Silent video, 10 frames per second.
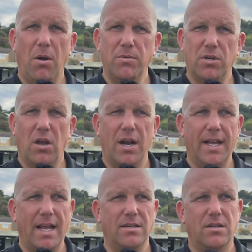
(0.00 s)
are going
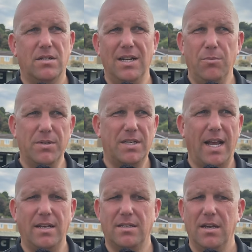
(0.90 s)
against us, little
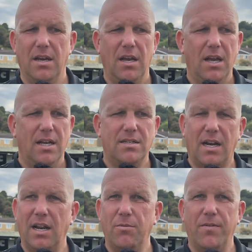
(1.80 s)
mistakes, and
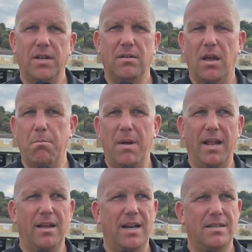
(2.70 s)
suddenly within a
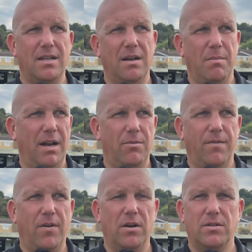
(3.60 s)
minute, less than a minute, we
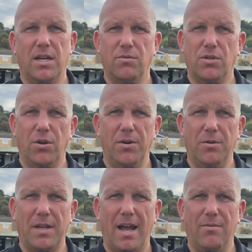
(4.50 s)
find ourselves
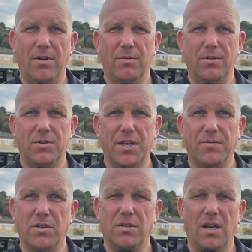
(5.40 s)
2-0 down, which
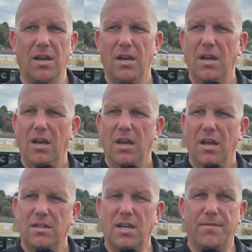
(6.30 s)
gives us a
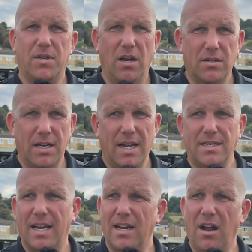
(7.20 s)
tough task in that
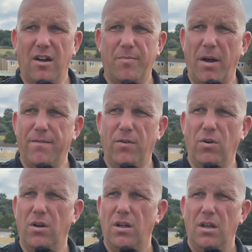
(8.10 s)
second half. But I
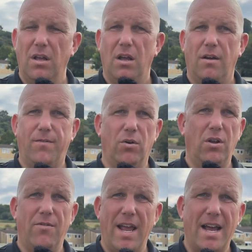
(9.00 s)
thought
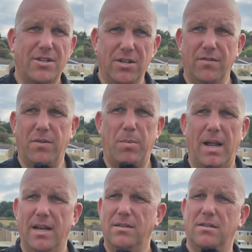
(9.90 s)
the reaction of the
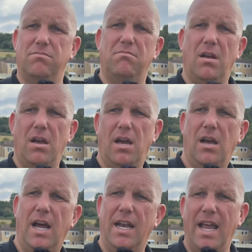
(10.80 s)
players
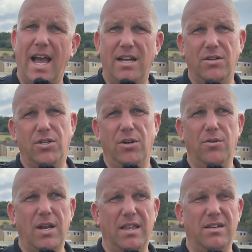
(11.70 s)
and the
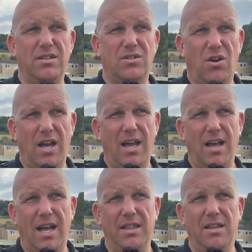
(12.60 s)
attitude and the desire
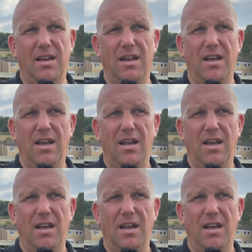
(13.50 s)
and the